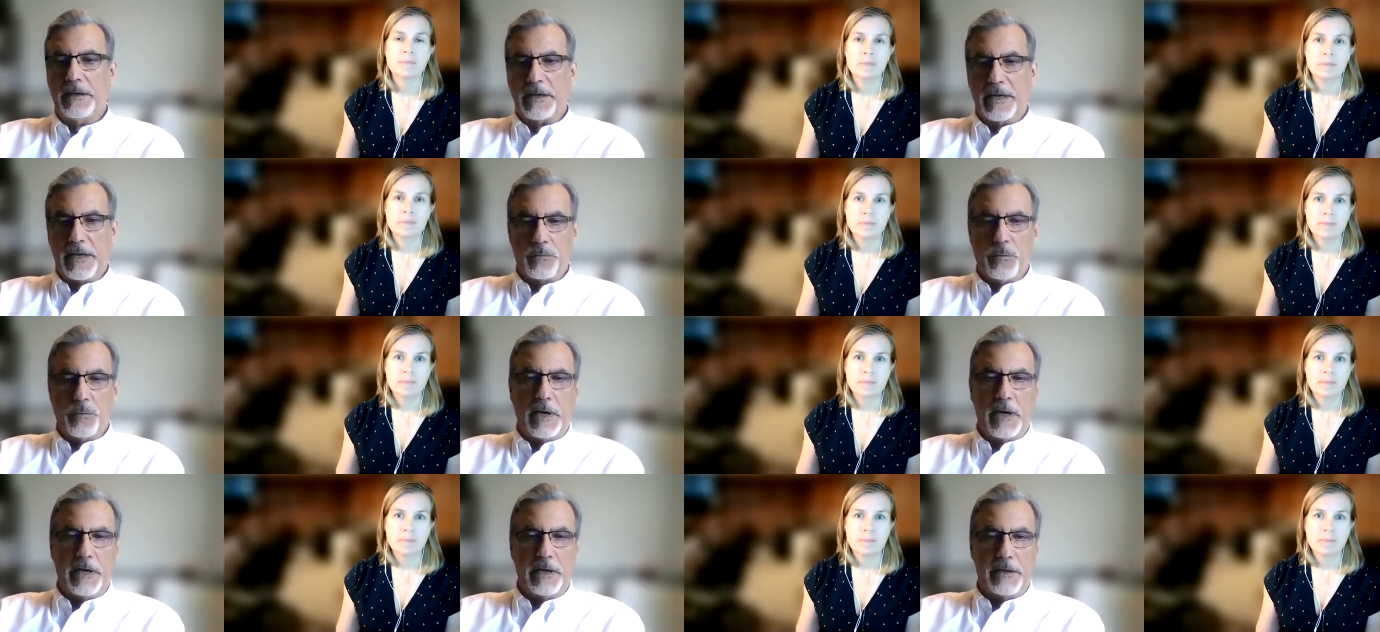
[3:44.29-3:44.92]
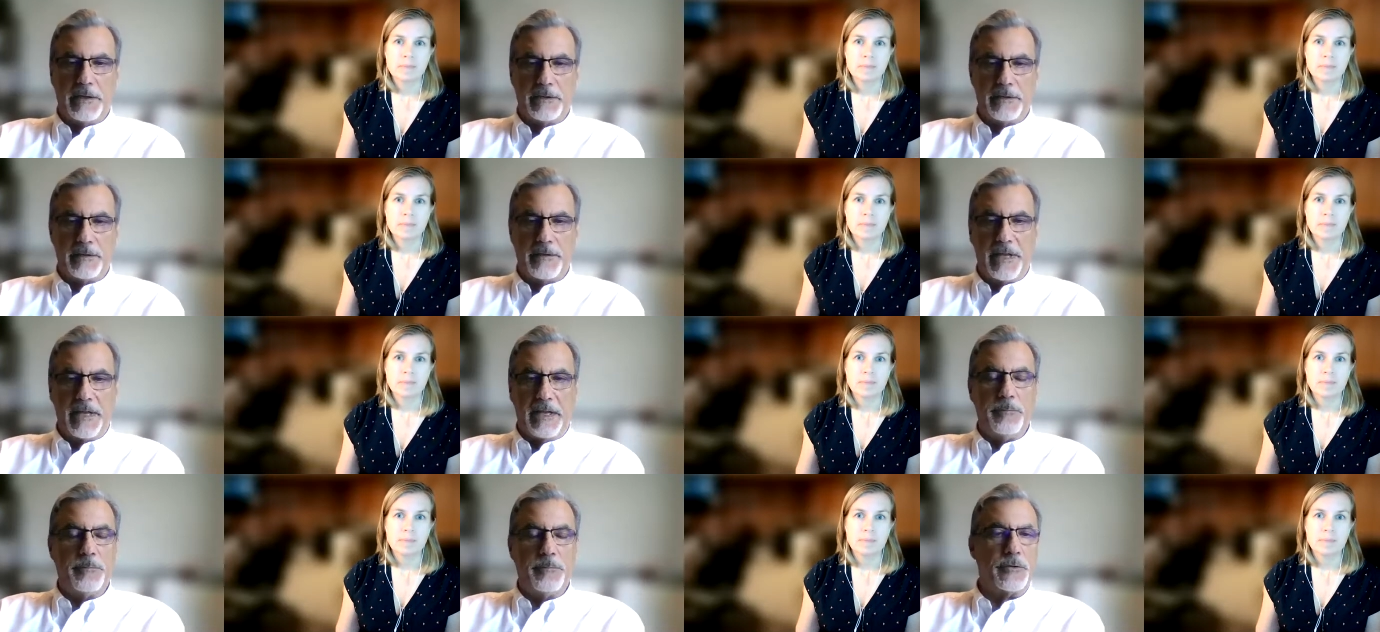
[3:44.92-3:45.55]
Speaker 1: required
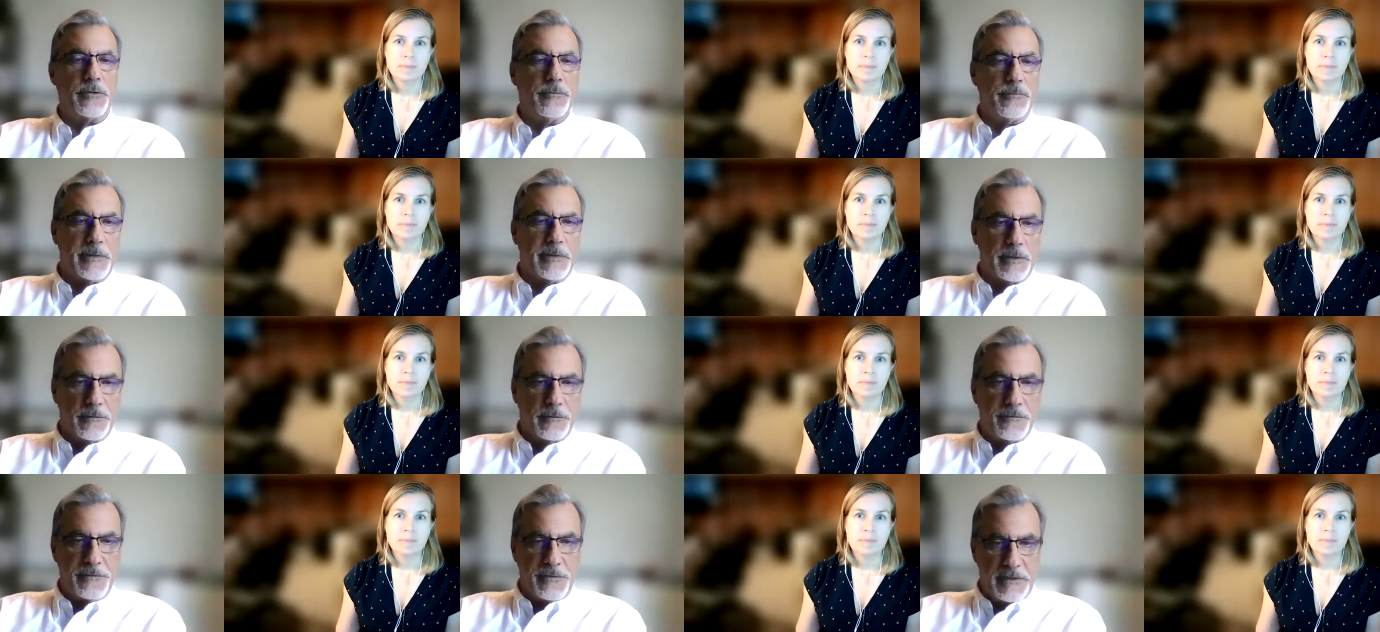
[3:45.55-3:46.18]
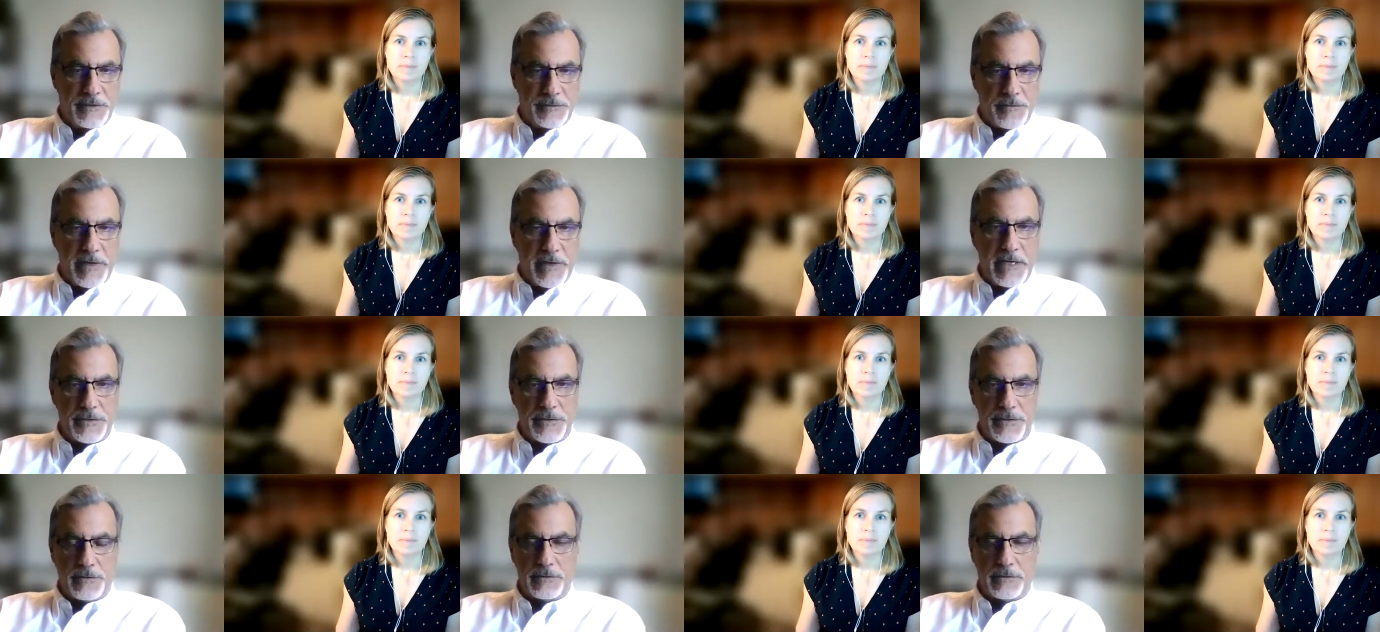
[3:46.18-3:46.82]
the improvement of
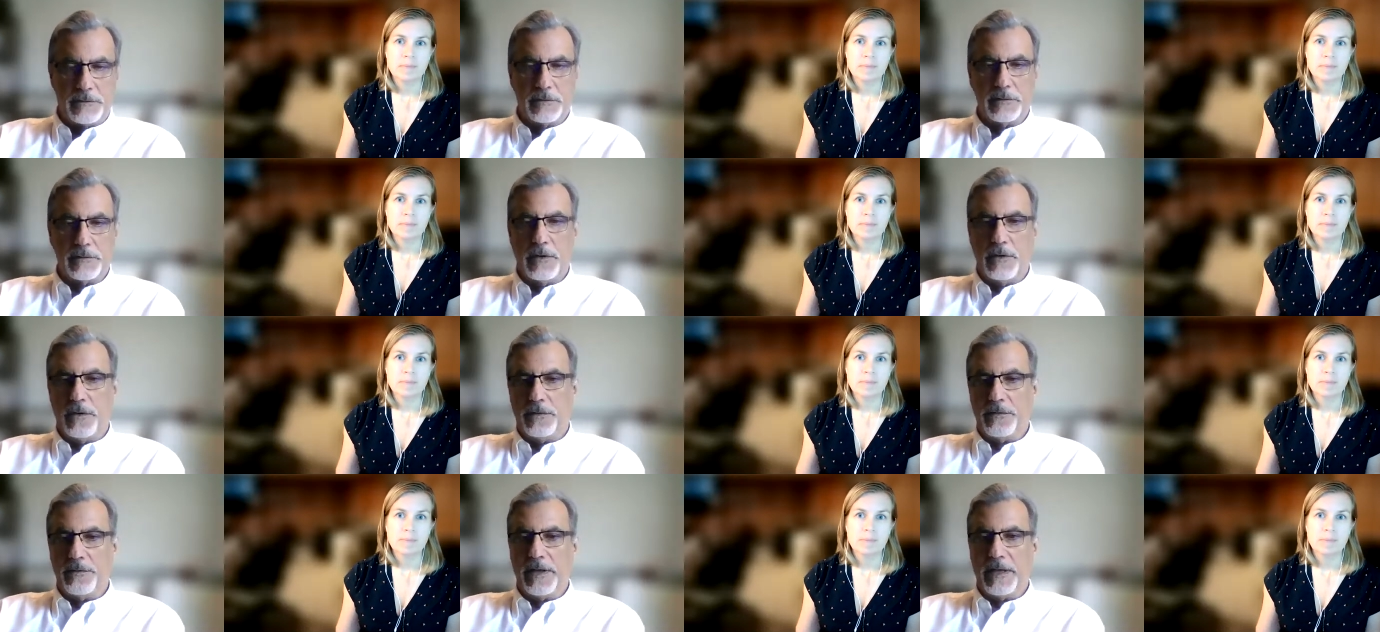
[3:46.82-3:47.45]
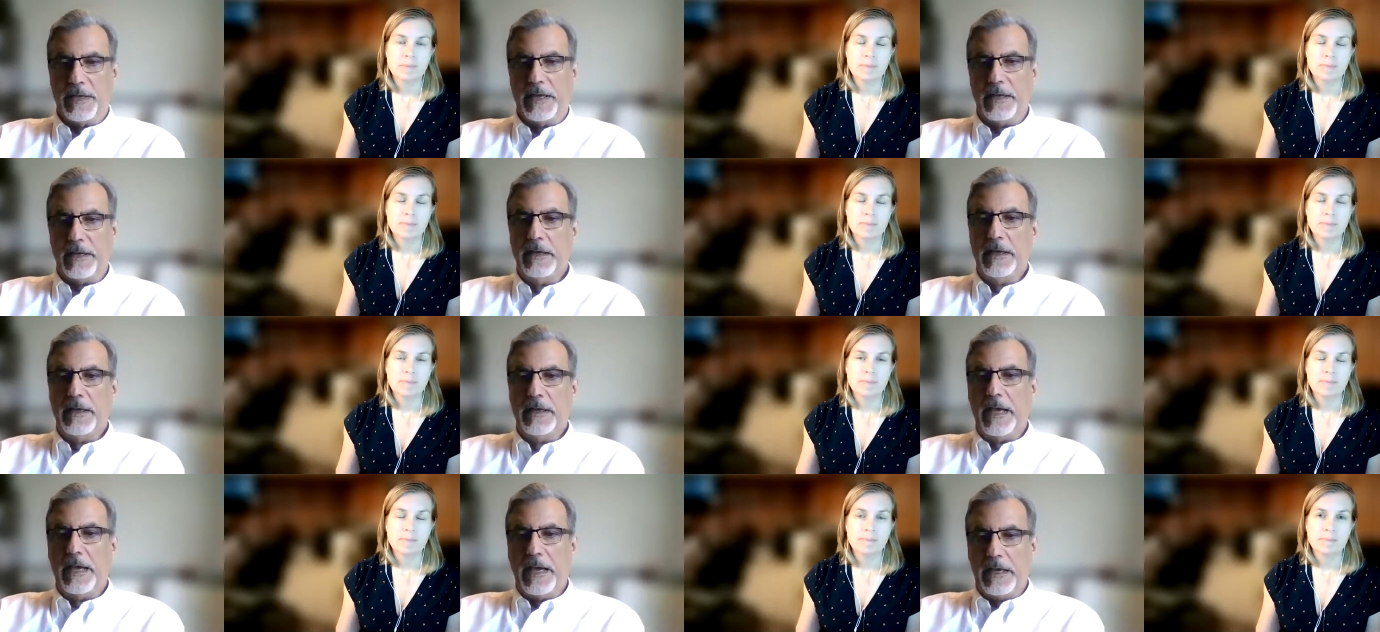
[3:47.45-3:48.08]
filtration on the
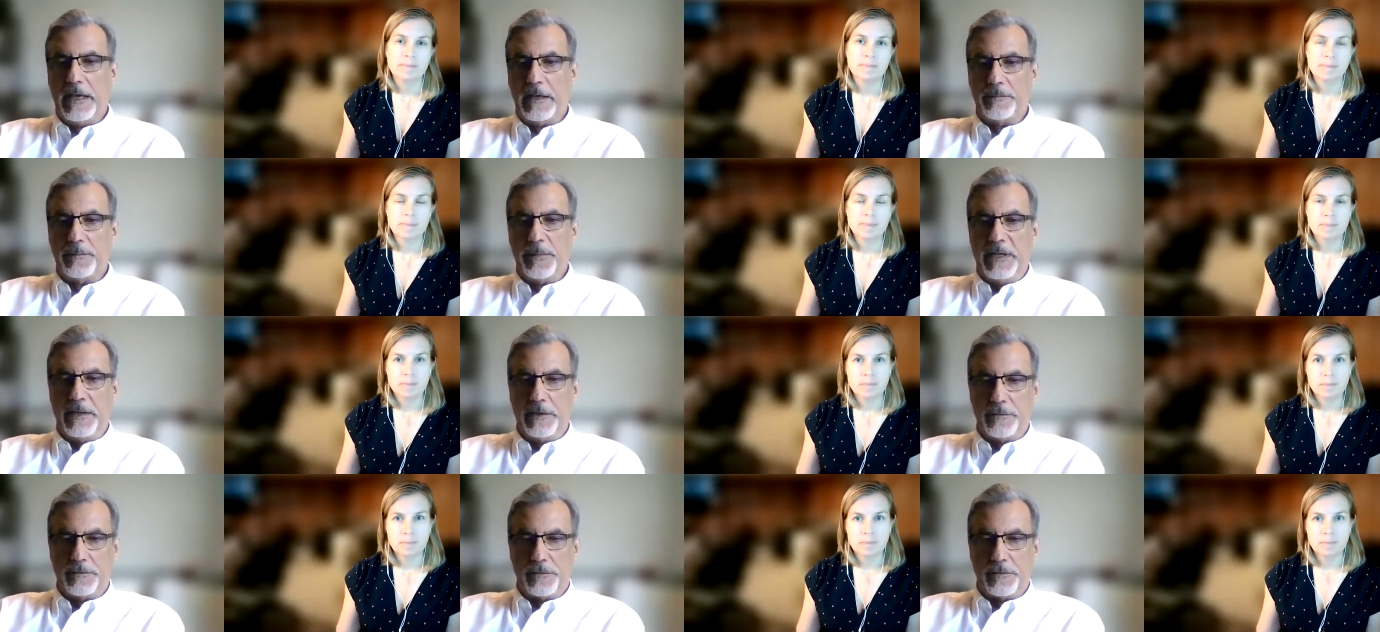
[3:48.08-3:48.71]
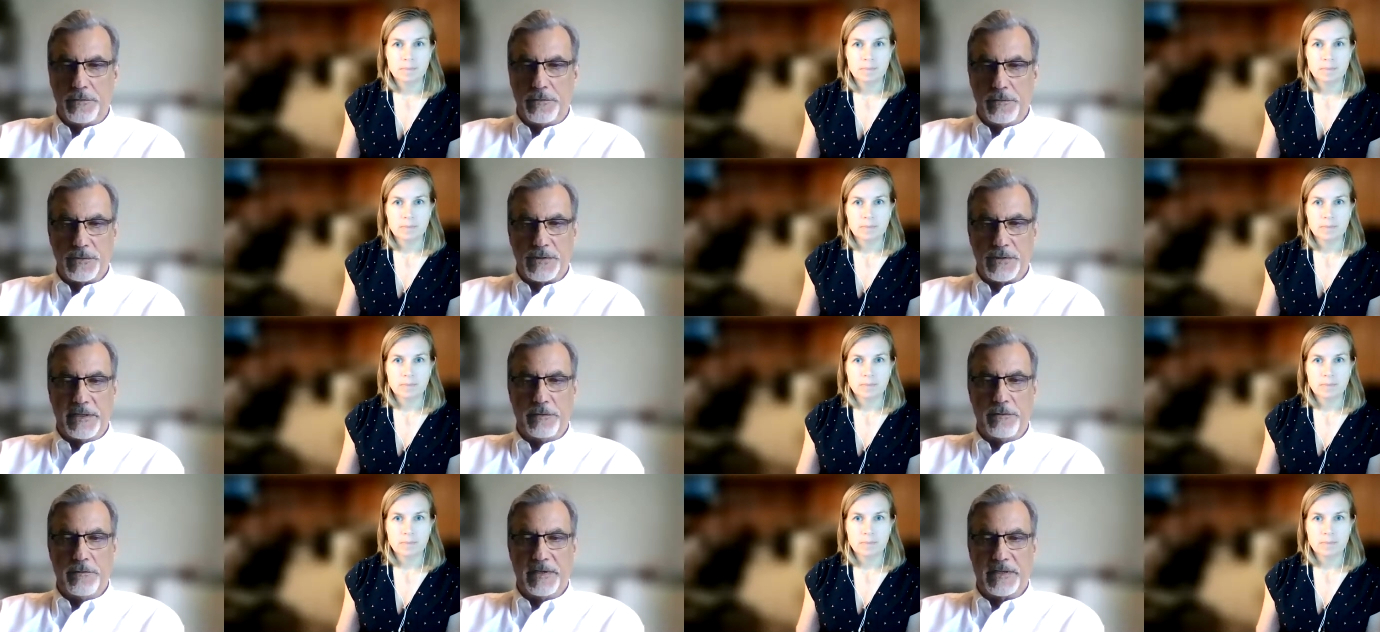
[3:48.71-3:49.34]
air being
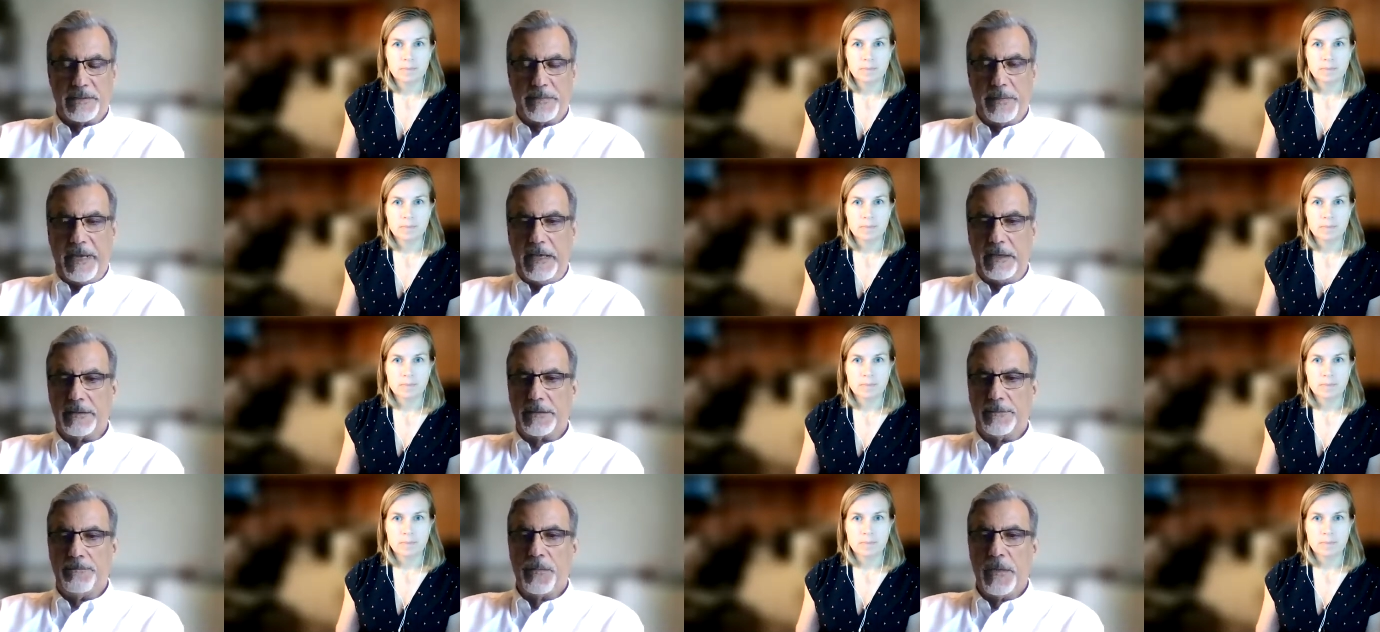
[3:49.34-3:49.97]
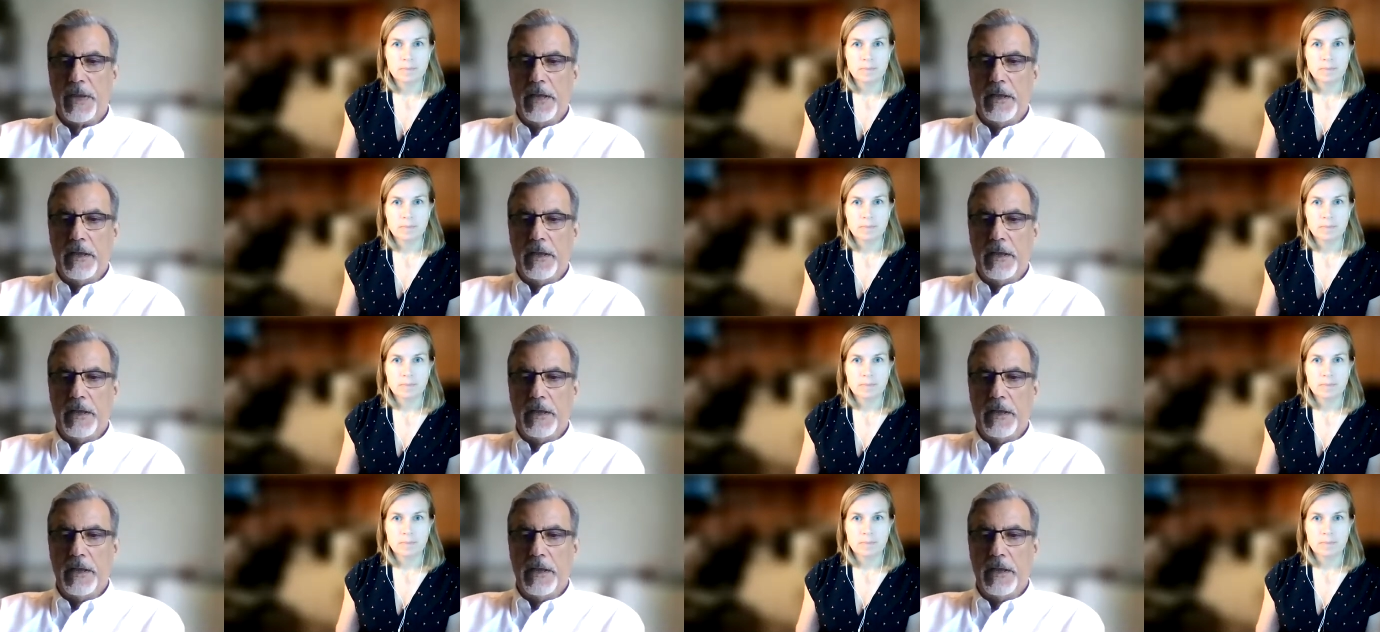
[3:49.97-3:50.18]
introduced into the space.